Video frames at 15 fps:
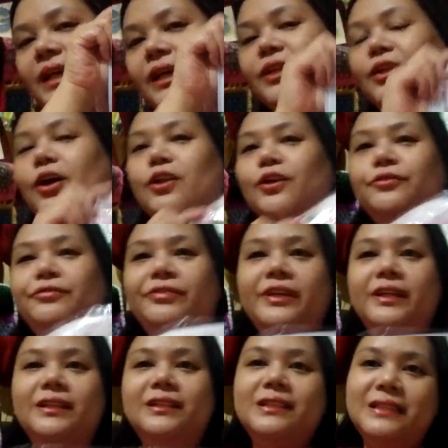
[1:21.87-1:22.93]
in all of
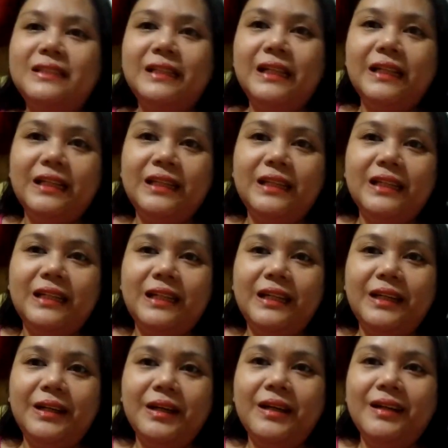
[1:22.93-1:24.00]
its
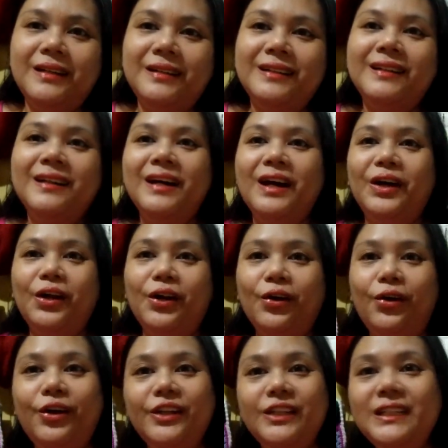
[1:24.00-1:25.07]
glittering
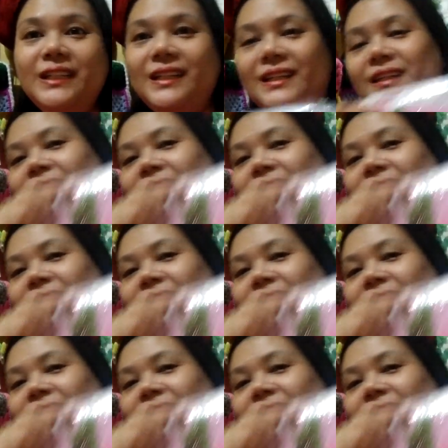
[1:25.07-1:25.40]
glory.